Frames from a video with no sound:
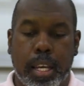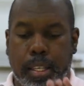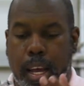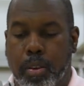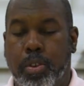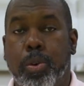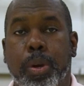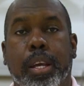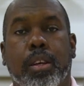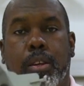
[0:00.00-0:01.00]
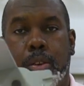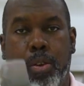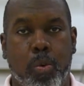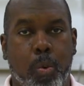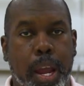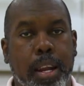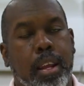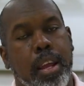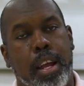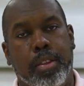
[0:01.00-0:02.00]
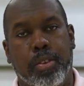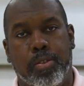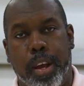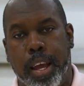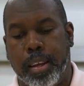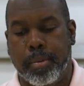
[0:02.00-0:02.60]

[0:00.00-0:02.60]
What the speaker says: is outdoing your weight and your drag.